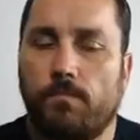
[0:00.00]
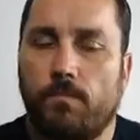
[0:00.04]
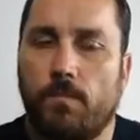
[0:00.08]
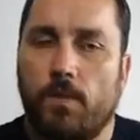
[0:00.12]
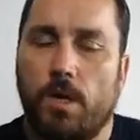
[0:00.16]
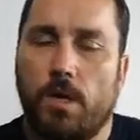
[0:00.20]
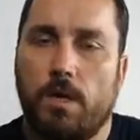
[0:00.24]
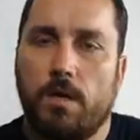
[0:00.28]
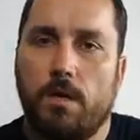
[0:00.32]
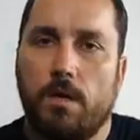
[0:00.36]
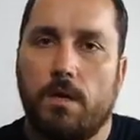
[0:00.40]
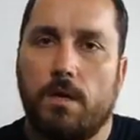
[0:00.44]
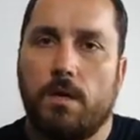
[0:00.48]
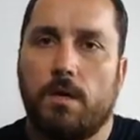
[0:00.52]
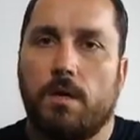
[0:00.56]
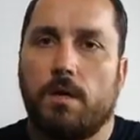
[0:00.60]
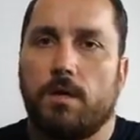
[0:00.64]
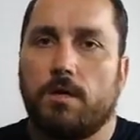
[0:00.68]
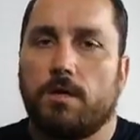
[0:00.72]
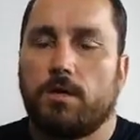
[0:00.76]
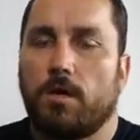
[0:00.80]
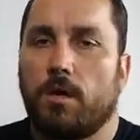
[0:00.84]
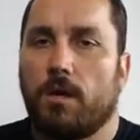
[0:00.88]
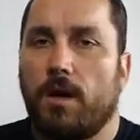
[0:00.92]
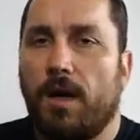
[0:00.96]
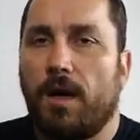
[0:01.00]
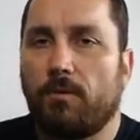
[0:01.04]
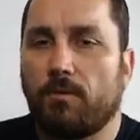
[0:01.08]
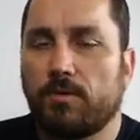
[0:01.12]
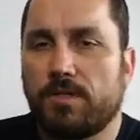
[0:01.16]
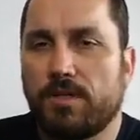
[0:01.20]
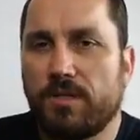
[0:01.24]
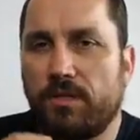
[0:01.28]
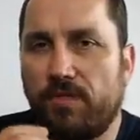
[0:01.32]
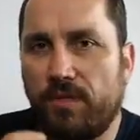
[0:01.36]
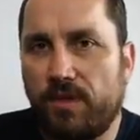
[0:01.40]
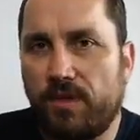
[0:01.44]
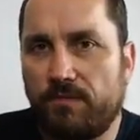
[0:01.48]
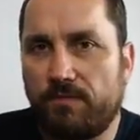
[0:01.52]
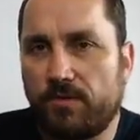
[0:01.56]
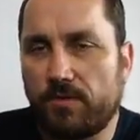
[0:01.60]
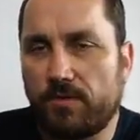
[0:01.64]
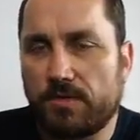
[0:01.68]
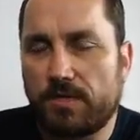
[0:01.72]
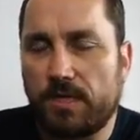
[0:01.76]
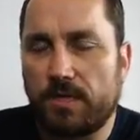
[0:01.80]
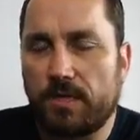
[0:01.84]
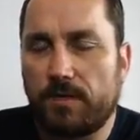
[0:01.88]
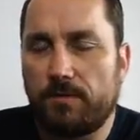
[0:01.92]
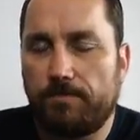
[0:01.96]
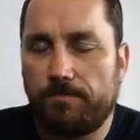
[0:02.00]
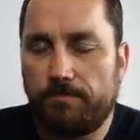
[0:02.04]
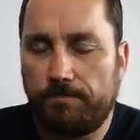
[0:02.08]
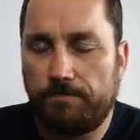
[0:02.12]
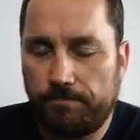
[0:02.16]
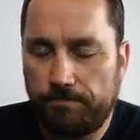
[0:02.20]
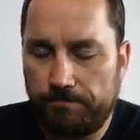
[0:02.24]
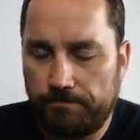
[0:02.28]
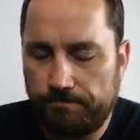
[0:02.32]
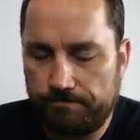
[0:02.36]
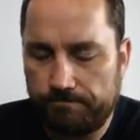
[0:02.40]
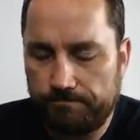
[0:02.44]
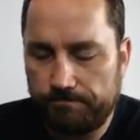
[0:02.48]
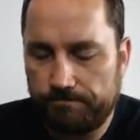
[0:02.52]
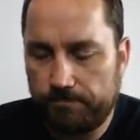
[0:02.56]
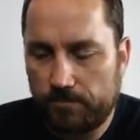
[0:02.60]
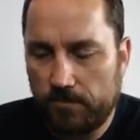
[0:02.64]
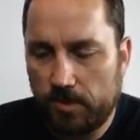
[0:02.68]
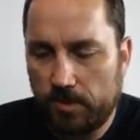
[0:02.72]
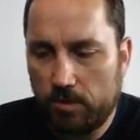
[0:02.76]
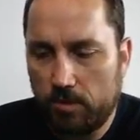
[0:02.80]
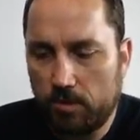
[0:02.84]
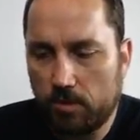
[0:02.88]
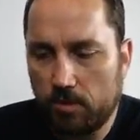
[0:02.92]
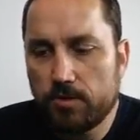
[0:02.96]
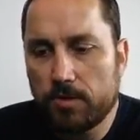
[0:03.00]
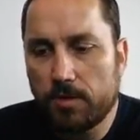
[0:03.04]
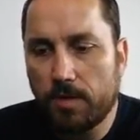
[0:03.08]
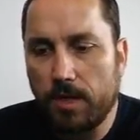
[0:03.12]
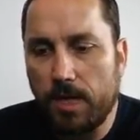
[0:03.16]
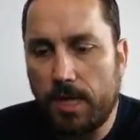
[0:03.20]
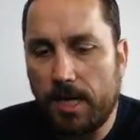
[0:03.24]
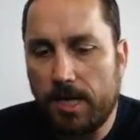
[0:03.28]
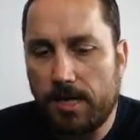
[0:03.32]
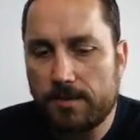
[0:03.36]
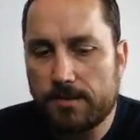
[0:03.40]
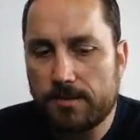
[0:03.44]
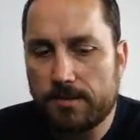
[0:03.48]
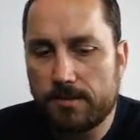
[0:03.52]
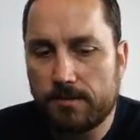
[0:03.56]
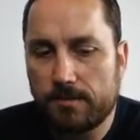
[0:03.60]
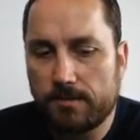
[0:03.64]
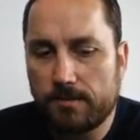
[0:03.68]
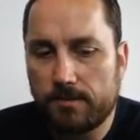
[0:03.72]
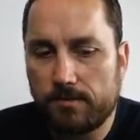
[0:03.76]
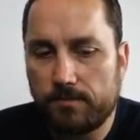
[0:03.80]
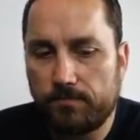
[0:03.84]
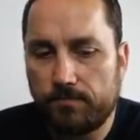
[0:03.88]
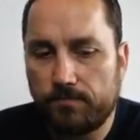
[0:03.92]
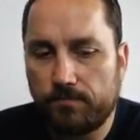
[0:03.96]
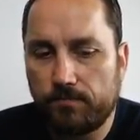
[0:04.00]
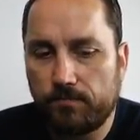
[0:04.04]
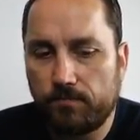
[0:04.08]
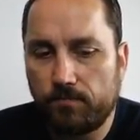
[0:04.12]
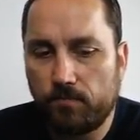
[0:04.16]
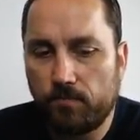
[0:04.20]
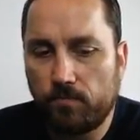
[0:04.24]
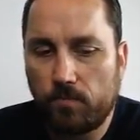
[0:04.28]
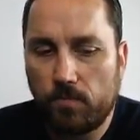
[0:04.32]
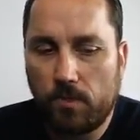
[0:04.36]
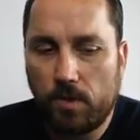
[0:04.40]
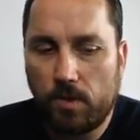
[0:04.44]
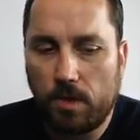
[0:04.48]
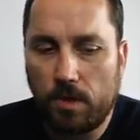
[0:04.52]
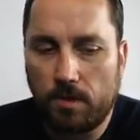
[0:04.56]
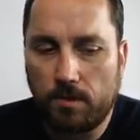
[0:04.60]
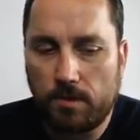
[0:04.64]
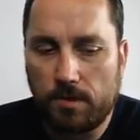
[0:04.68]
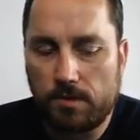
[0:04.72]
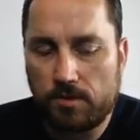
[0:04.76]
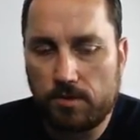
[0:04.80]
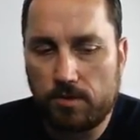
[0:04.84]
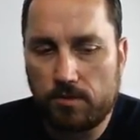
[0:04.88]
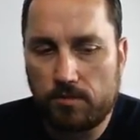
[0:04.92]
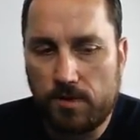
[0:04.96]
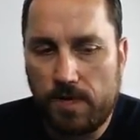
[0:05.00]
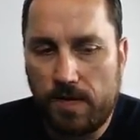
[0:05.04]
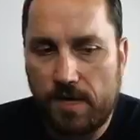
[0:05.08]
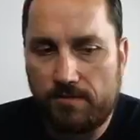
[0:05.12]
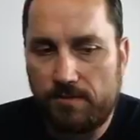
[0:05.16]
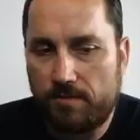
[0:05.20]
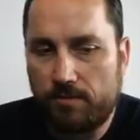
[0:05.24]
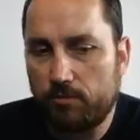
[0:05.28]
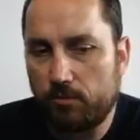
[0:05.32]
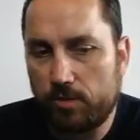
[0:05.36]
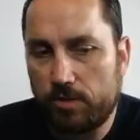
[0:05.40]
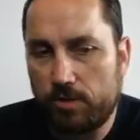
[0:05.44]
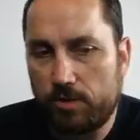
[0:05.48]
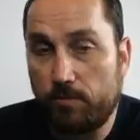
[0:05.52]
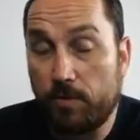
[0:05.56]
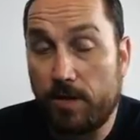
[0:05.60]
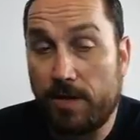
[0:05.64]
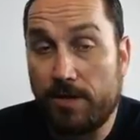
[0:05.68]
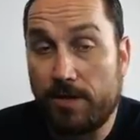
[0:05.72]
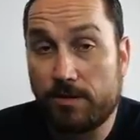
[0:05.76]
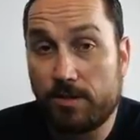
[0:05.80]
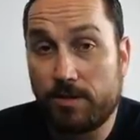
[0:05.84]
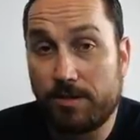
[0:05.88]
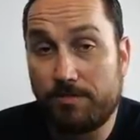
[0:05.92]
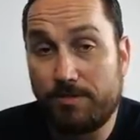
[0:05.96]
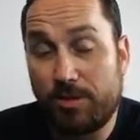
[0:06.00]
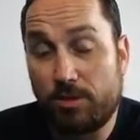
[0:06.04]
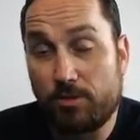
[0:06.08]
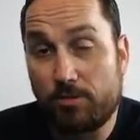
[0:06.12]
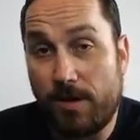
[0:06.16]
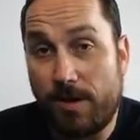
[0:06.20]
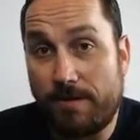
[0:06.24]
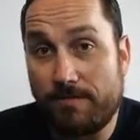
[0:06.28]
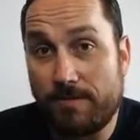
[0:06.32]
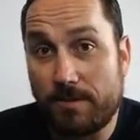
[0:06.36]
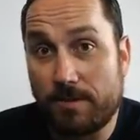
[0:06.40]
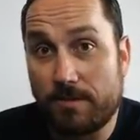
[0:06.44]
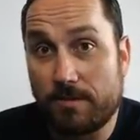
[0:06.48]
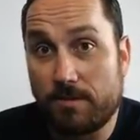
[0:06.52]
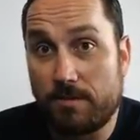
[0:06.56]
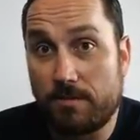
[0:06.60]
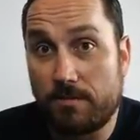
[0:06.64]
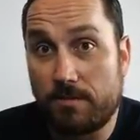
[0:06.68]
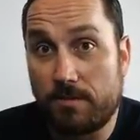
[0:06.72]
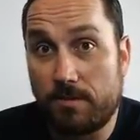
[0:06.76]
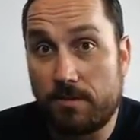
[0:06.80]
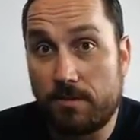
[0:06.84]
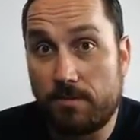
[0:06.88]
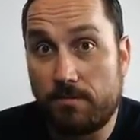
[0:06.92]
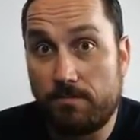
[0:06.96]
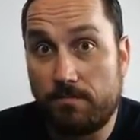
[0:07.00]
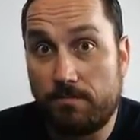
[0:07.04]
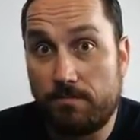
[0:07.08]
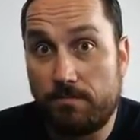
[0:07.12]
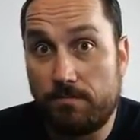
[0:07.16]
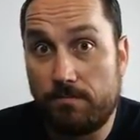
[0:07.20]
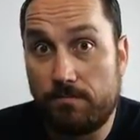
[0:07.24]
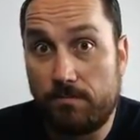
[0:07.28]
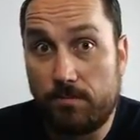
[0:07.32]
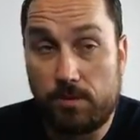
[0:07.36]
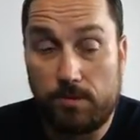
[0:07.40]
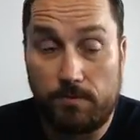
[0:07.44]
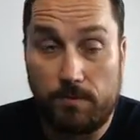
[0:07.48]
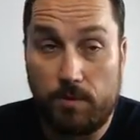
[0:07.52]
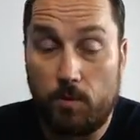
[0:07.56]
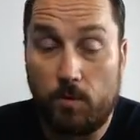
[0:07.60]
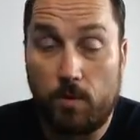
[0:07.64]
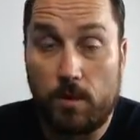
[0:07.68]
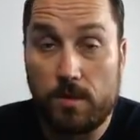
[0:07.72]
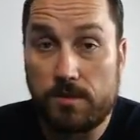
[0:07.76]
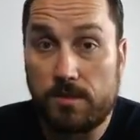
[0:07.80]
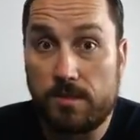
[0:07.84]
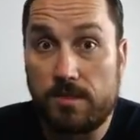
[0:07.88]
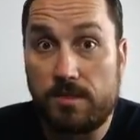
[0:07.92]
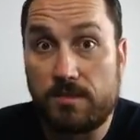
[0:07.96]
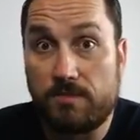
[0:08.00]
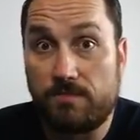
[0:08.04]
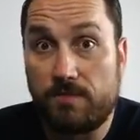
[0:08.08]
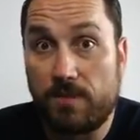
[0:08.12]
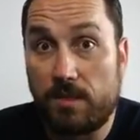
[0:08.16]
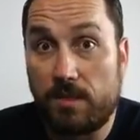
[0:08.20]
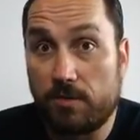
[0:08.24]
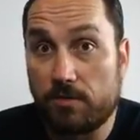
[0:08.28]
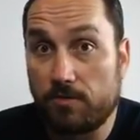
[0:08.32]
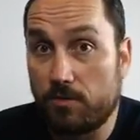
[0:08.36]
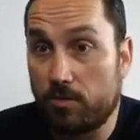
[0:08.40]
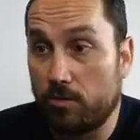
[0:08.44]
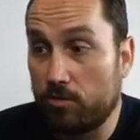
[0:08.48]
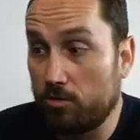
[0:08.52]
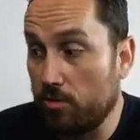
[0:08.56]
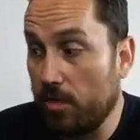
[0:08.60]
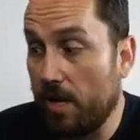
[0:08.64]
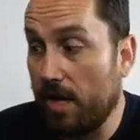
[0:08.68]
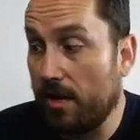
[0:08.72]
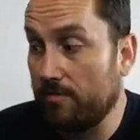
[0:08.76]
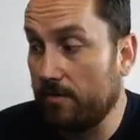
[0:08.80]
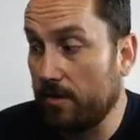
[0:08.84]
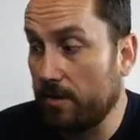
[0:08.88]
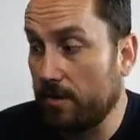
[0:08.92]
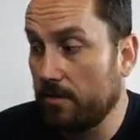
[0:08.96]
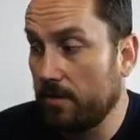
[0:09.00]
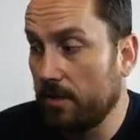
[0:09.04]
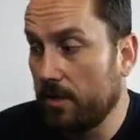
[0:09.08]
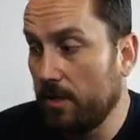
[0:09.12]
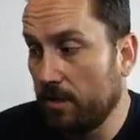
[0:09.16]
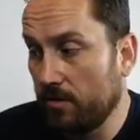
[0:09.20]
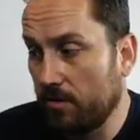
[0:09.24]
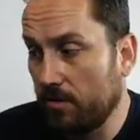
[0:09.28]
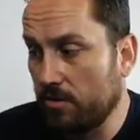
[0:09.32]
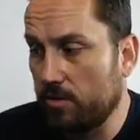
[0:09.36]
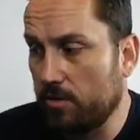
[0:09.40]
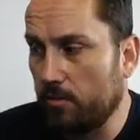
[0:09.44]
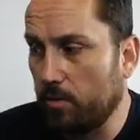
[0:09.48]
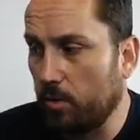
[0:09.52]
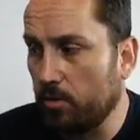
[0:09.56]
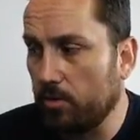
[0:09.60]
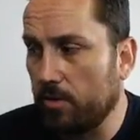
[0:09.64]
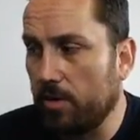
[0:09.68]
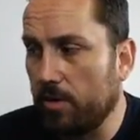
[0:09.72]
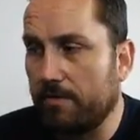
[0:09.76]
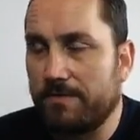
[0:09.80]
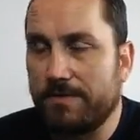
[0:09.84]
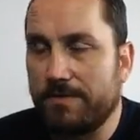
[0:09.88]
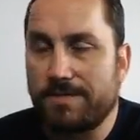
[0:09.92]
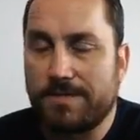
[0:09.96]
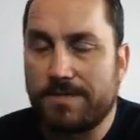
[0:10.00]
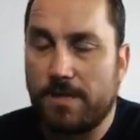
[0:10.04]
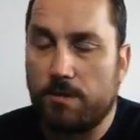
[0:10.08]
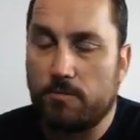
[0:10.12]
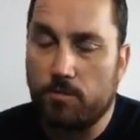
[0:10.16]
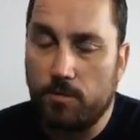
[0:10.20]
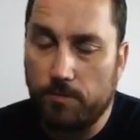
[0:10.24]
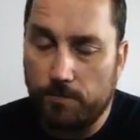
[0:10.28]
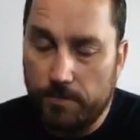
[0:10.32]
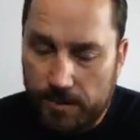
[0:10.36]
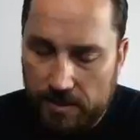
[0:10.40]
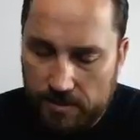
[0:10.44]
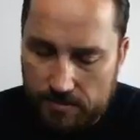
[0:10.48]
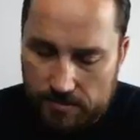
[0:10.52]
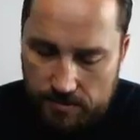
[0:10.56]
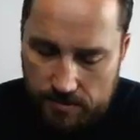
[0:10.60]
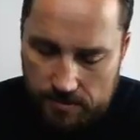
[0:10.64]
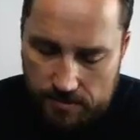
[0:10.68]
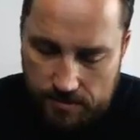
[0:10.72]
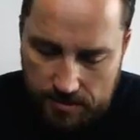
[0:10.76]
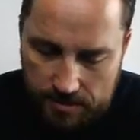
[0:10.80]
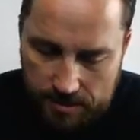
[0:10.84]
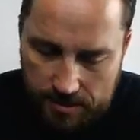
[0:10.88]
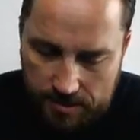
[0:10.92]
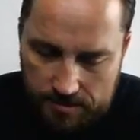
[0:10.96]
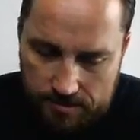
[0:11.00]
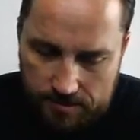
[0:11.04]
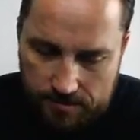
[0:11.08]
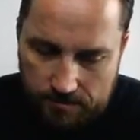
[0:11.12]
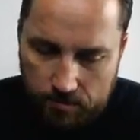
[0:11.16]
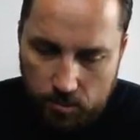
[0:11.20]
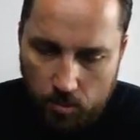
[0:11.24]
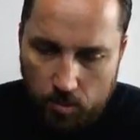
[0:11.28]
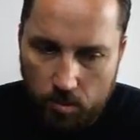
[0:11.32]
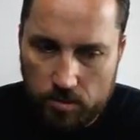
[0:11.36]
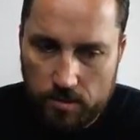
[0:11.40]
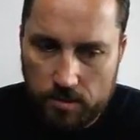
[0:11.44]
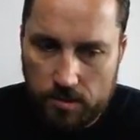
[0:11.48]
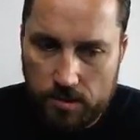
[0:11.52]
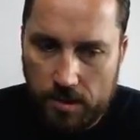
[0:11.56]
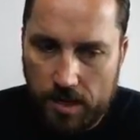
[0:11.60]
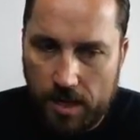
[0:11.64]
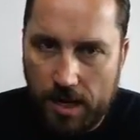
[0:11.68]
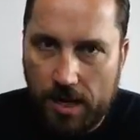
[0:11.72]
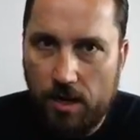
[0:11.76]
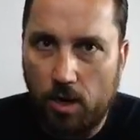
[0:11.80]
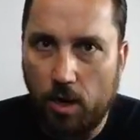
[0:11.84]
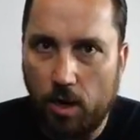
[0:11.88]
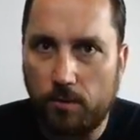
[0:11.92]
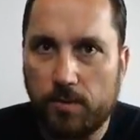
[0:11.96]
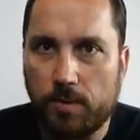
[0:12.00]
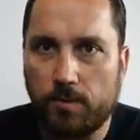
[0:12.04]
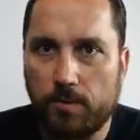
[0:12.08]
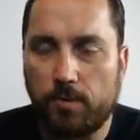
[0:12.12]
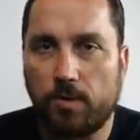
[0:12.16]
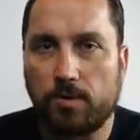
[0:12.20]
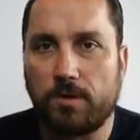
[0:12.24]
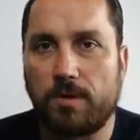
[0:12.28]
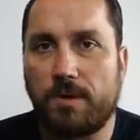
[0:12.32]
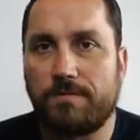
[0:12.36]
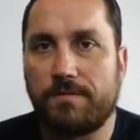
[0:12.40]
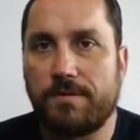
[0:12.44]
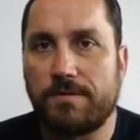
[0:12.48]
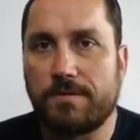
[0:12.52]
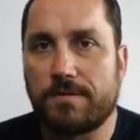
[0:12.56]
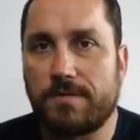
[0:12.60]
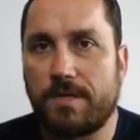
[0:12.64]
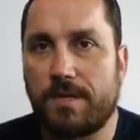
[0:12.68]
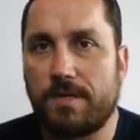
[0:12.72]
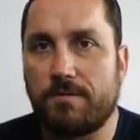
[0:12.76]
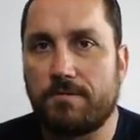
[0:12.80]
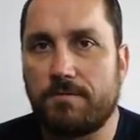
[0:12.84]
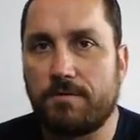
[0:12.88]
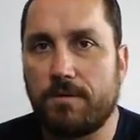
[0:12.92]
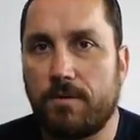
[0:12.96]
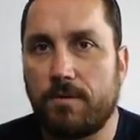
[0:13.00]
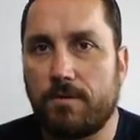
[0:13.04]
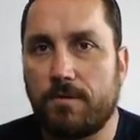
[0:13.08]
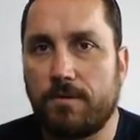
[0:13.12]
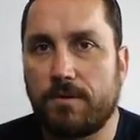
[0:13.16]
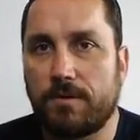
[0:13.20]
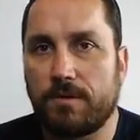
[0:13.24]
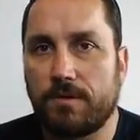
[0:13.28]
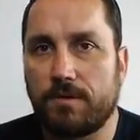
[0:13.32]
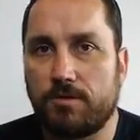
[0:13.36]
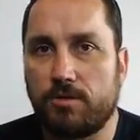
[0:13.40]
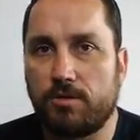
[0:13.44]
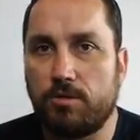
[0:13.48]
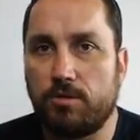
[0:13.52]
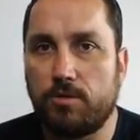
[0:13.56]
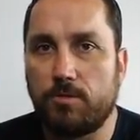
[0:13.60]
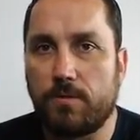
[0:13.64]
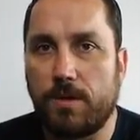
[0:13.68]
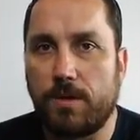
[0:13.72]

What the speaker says: want you to think for a second. Close your eyes, unless you're driving, which you probably shouldn't be driving because you shouldn't be watching these videos when you're driving, unless you're pulled off on the side of the road, because this is important. I hope you're pulled off on the side of the road because you knew I was live,